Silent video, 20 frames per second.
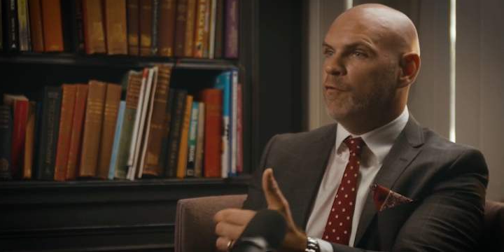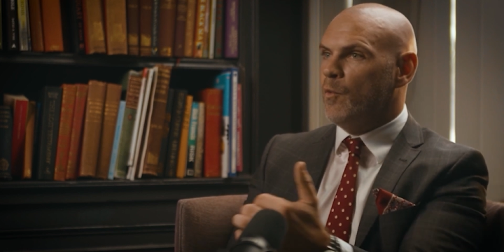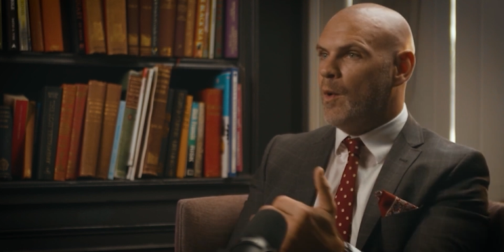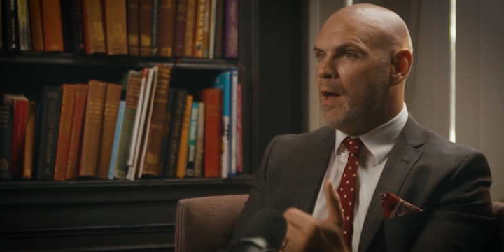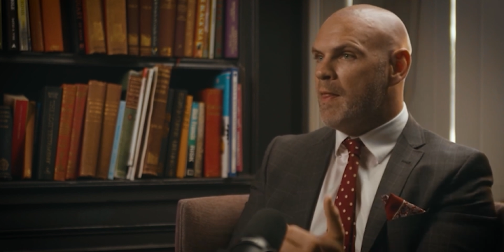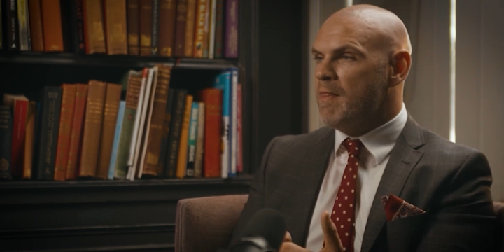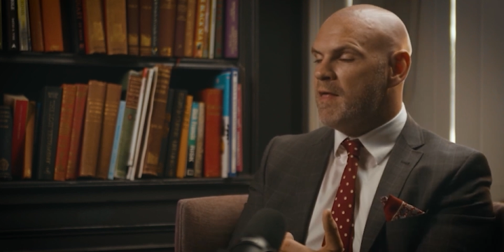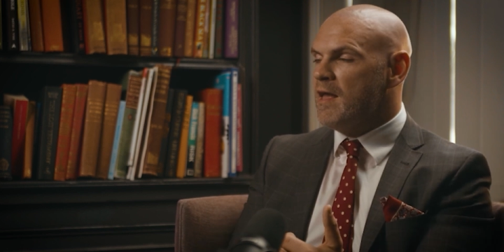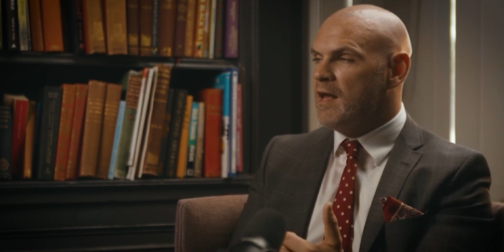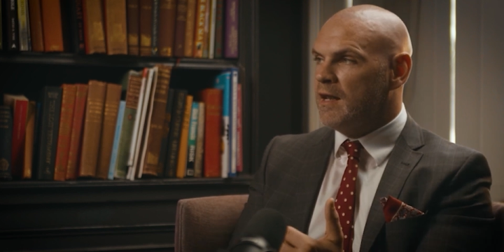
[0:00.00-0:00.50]

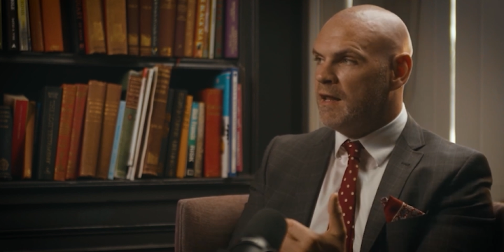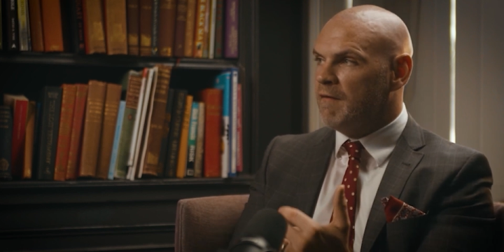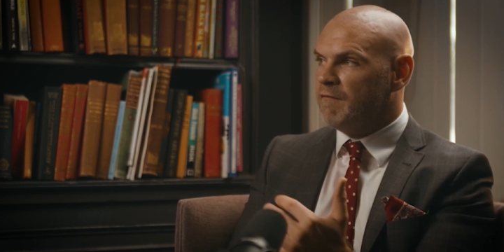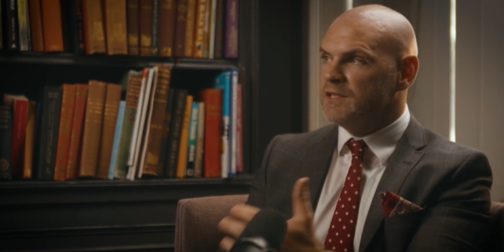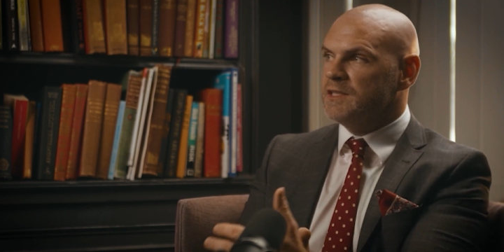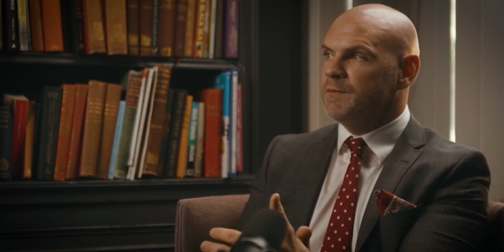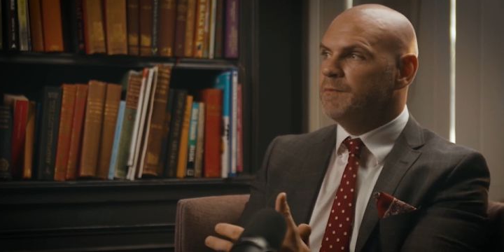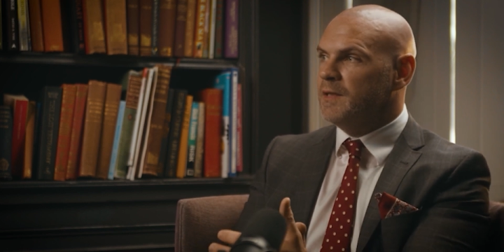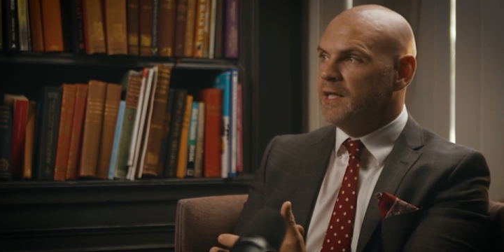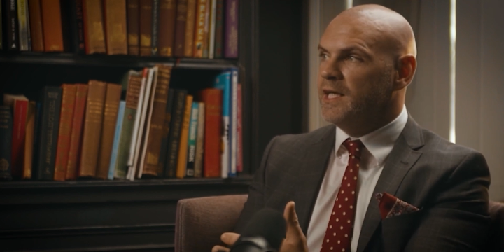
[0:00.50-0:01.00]
when they
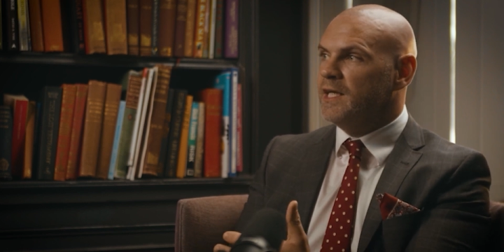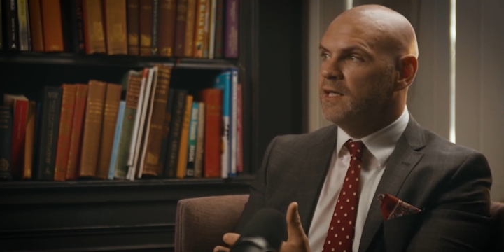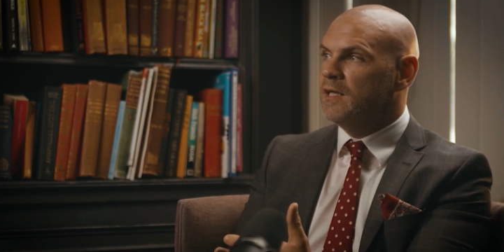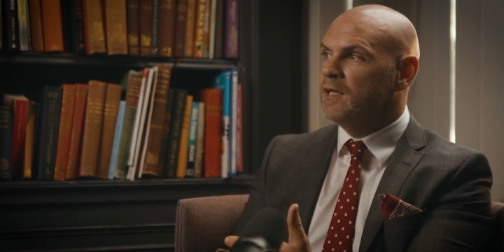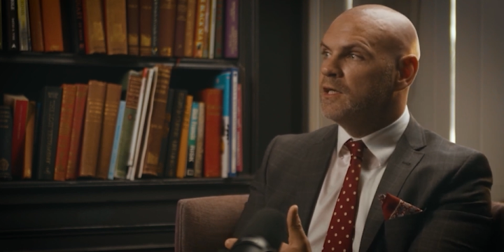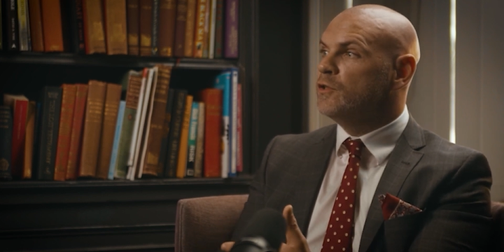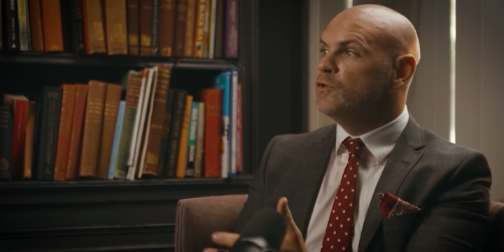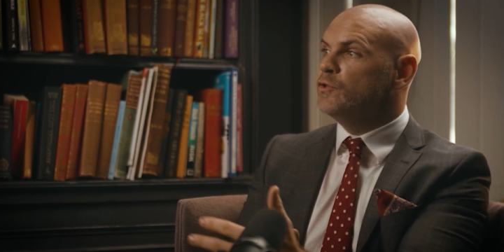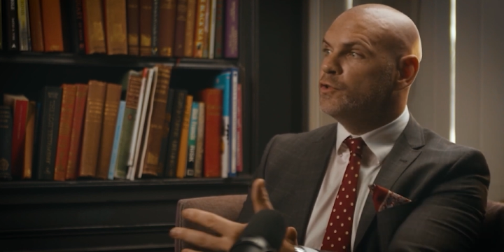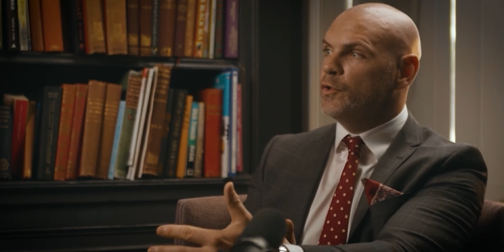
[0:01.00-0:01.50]
inevitably
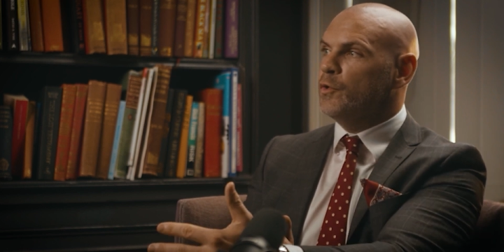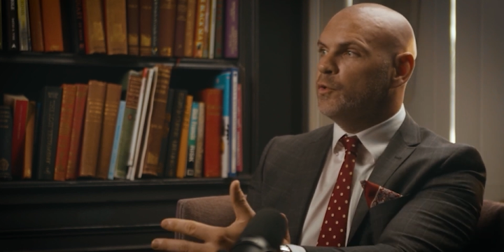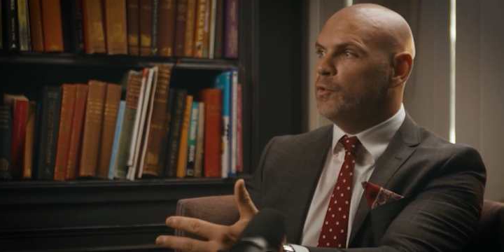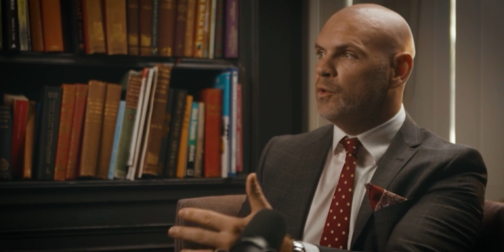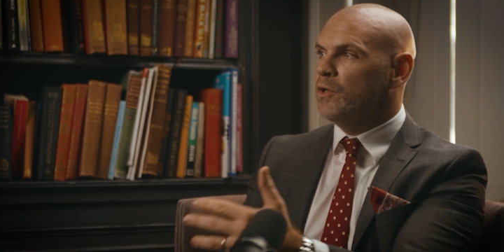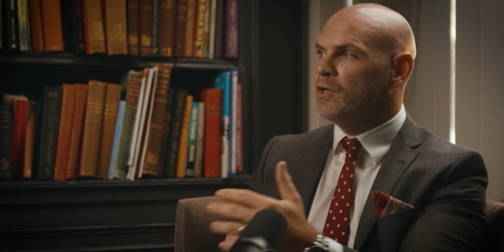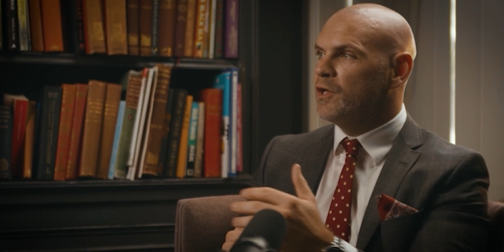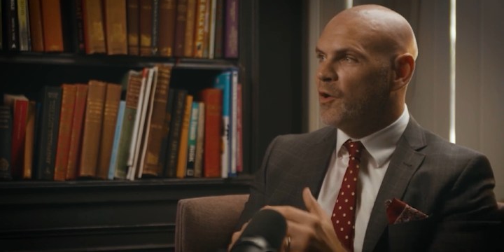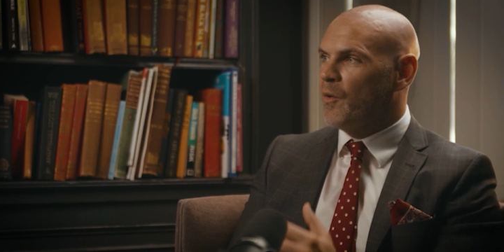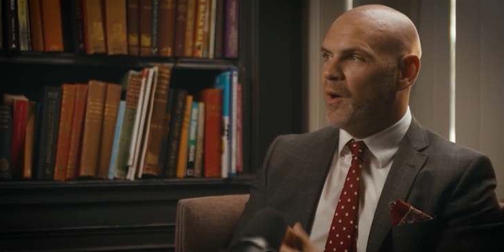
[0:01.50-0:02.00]
do
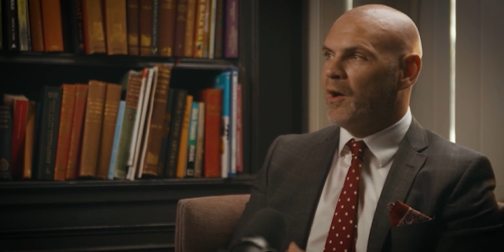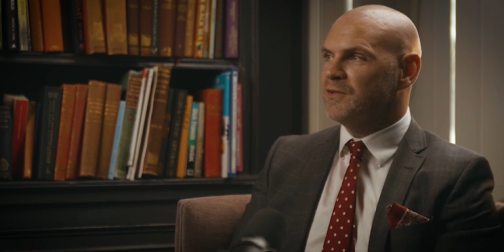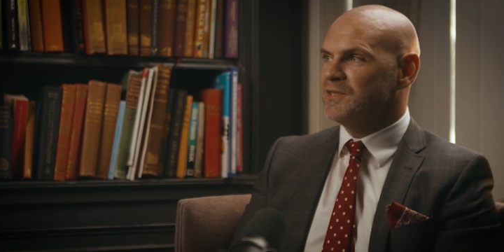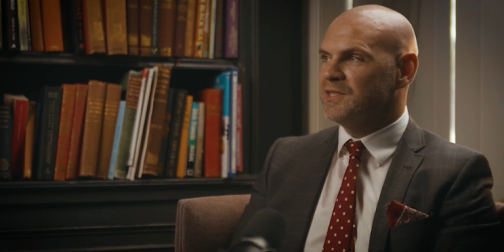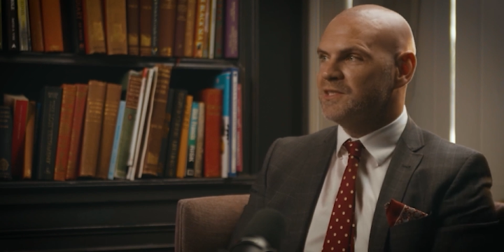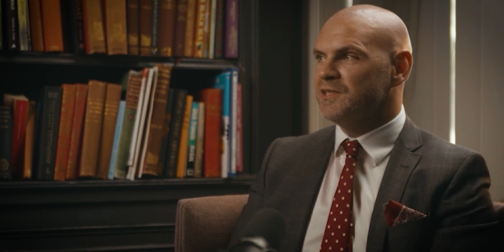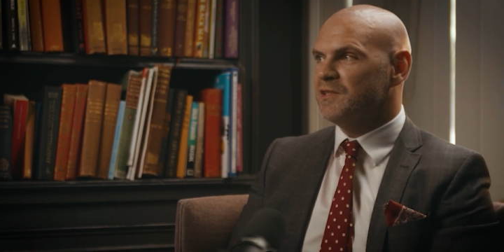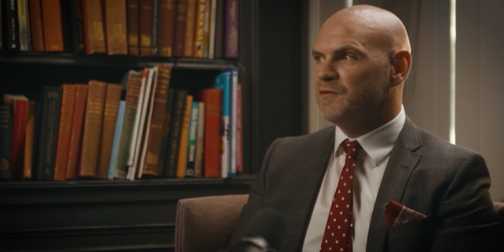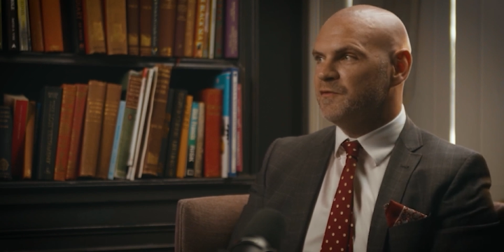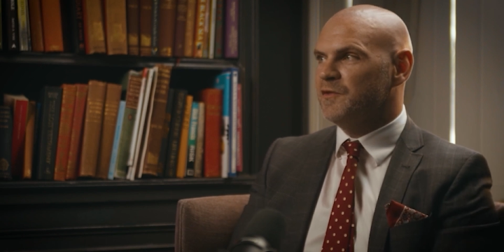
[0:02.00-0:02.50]
go out
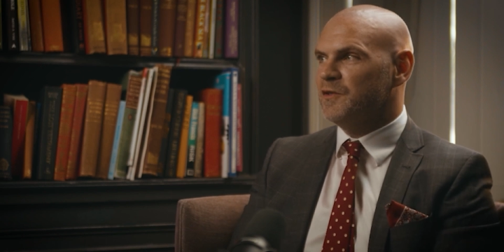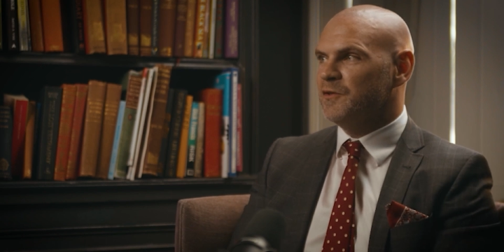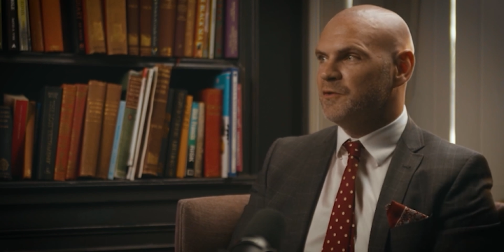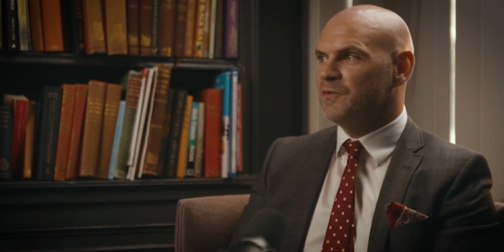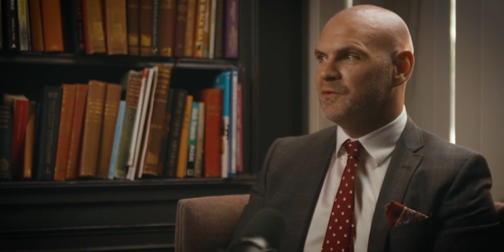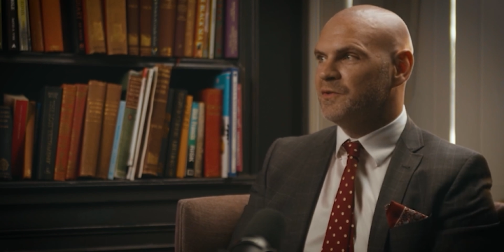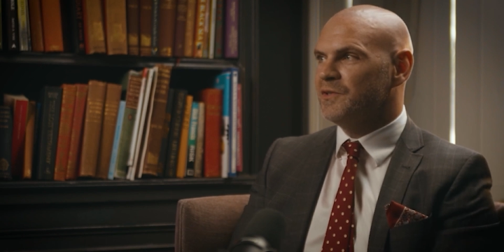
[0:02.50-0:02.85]
into the field.